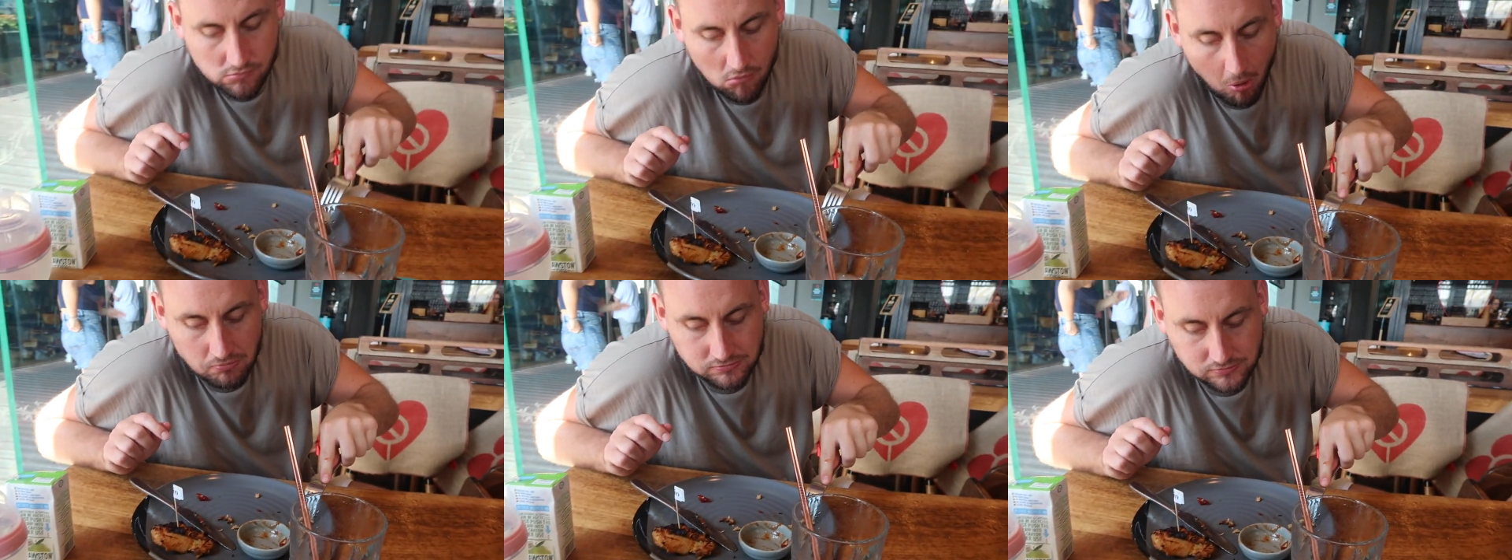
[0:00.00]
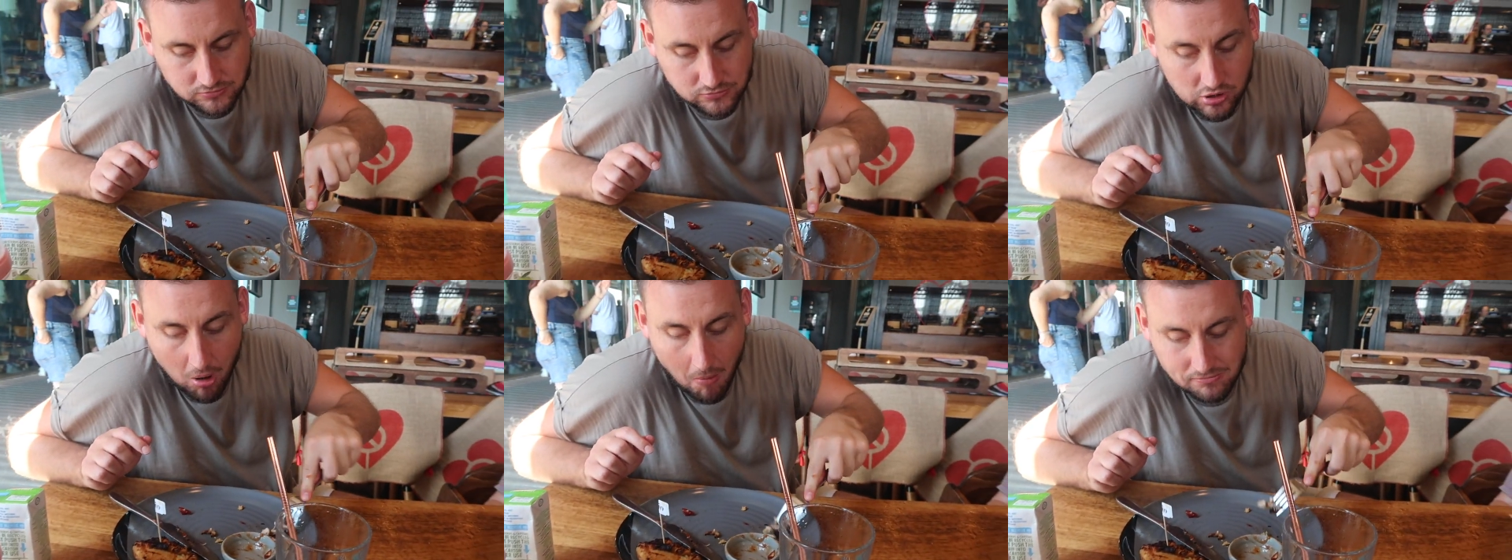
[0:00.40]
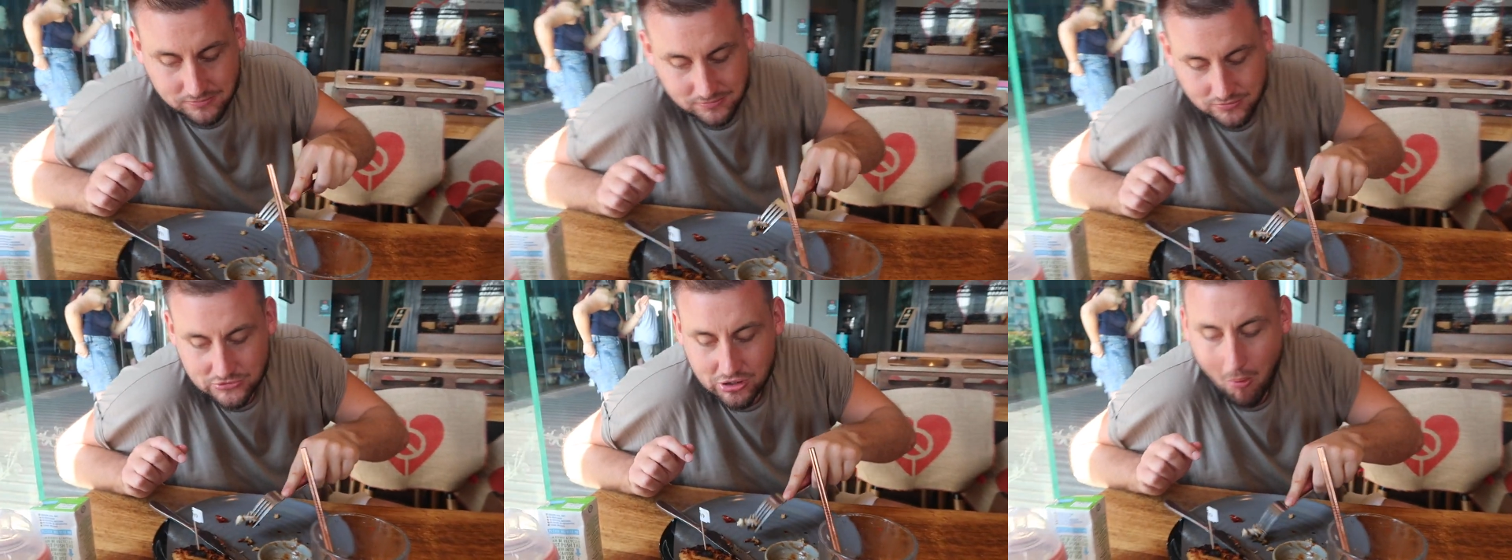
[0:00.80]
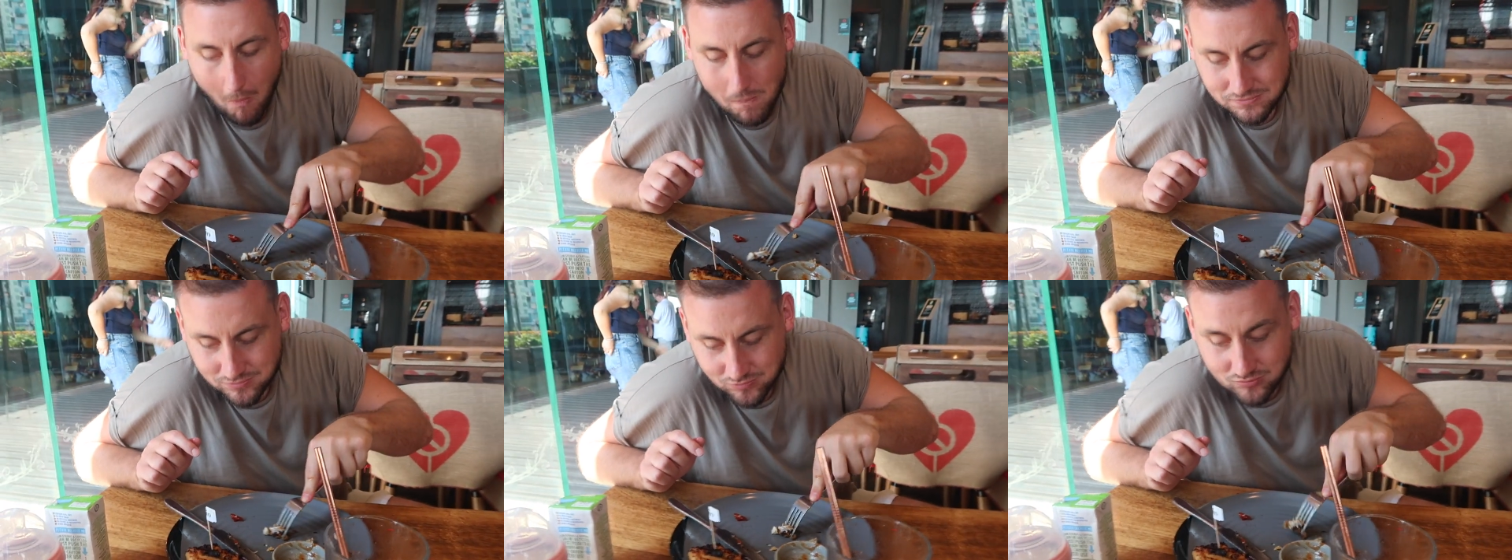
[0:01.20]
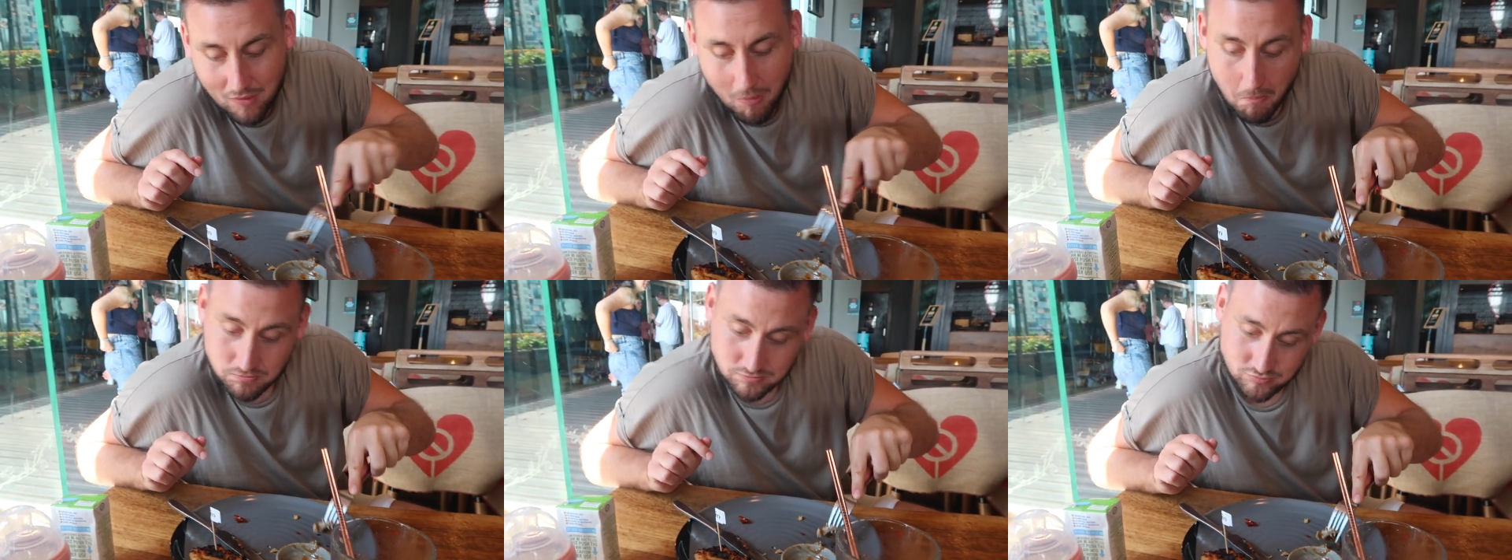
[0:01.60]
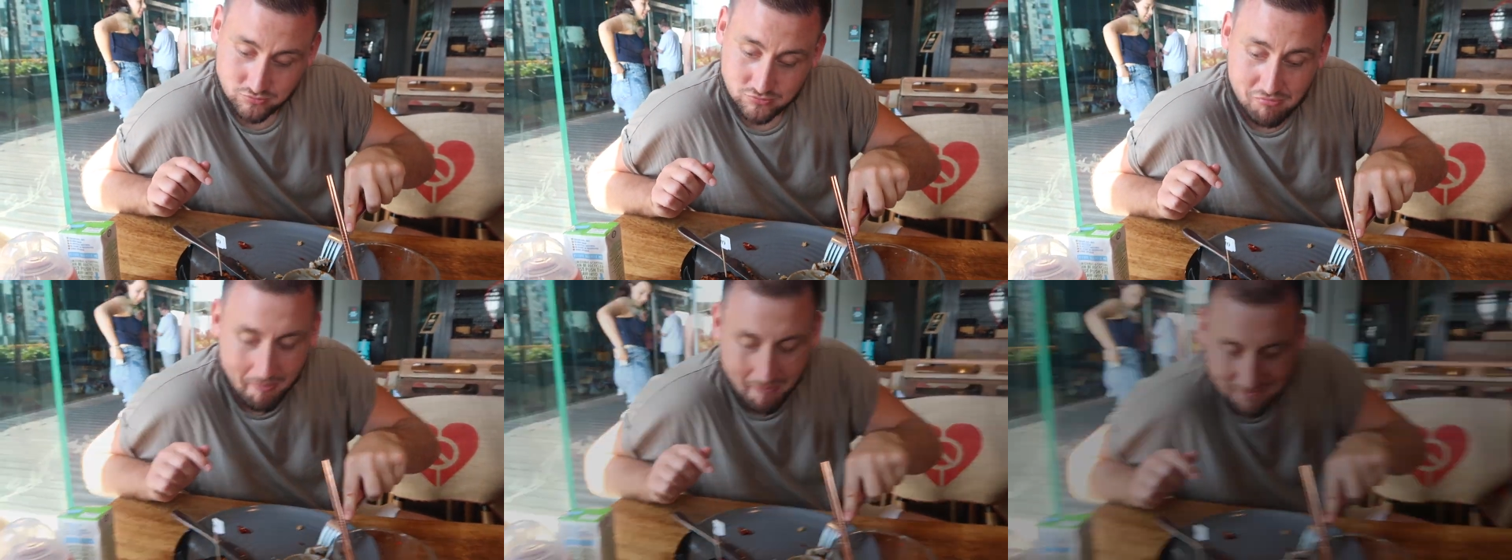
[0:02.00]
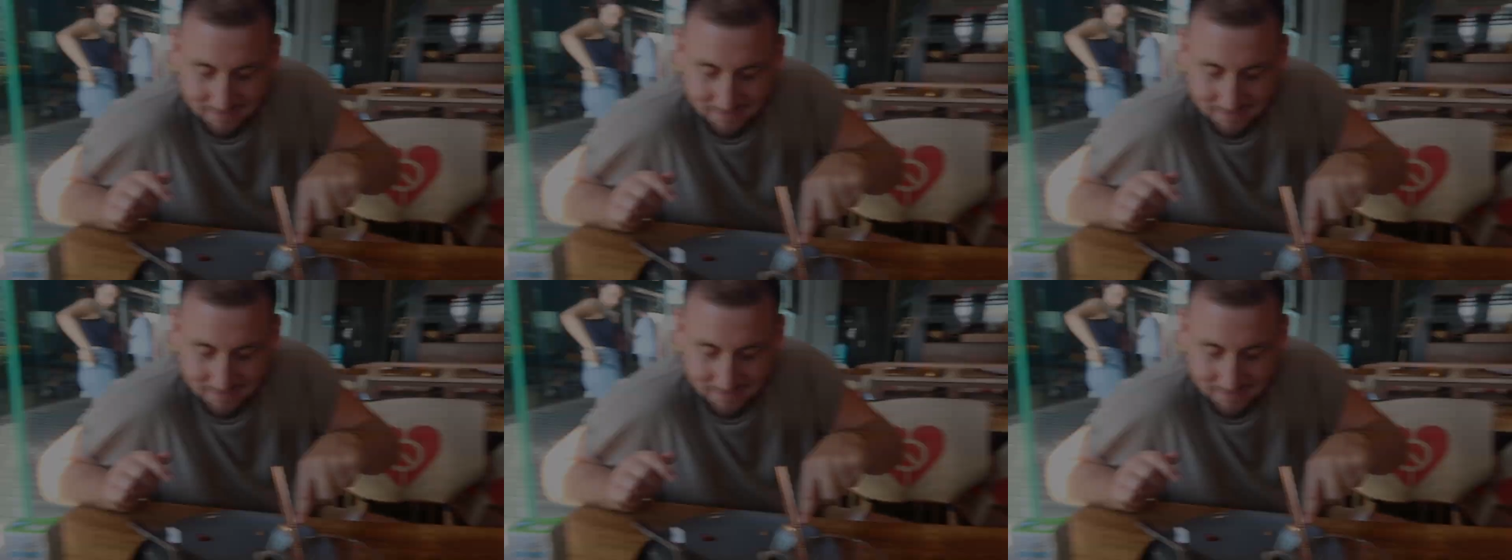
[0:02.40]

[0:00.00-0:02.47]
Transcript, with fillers: something, so he's had something to snack on whilst he waits.